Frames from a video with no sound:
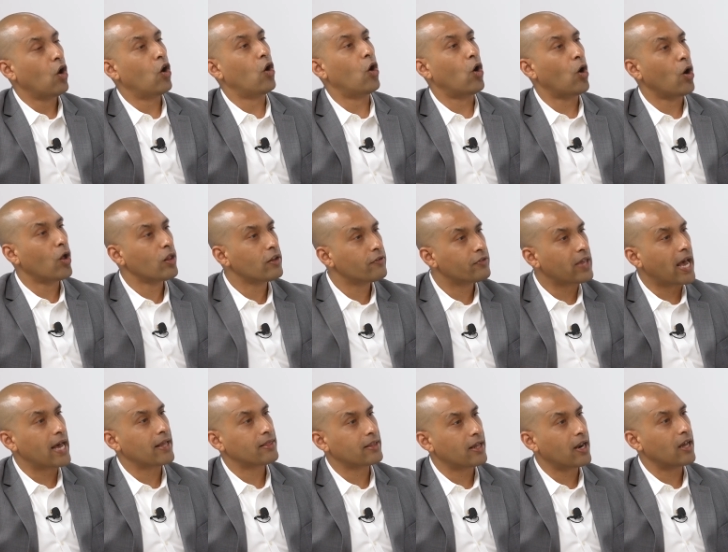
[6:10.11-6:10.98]
all of
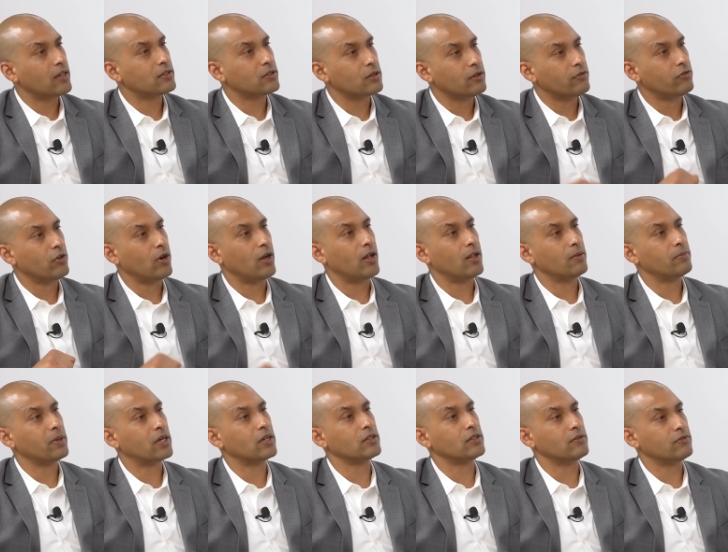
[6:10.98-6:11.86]
that that has to evolve
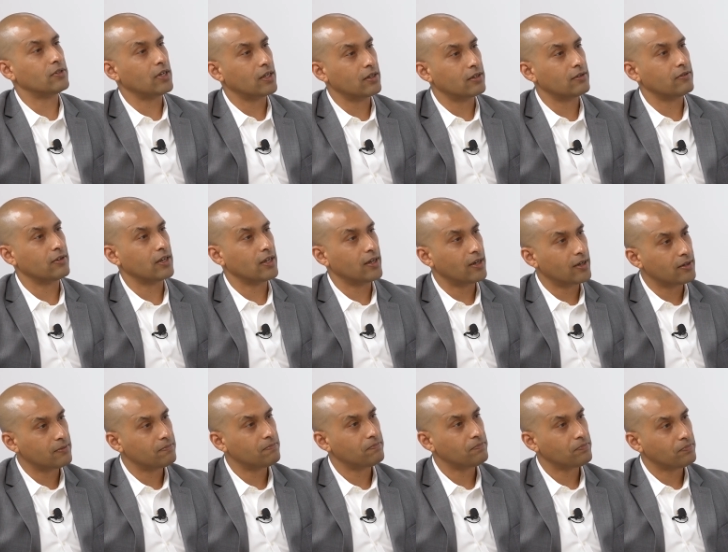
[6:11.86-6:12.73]
because of generative AI.
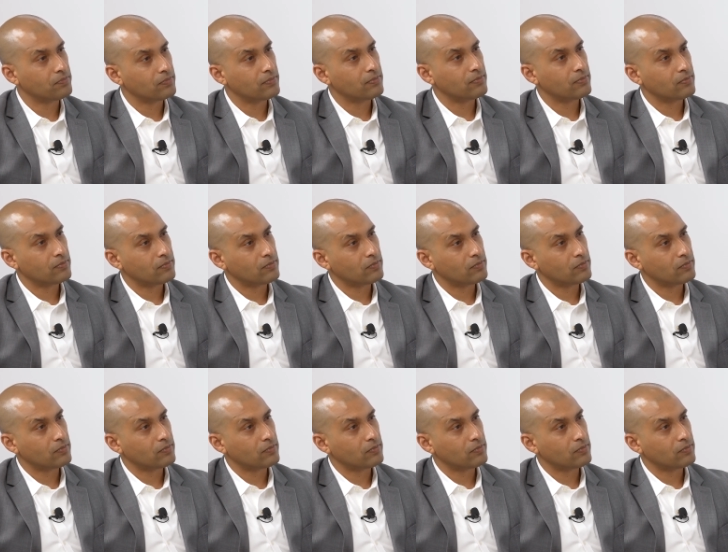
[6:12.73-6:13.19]
I'm so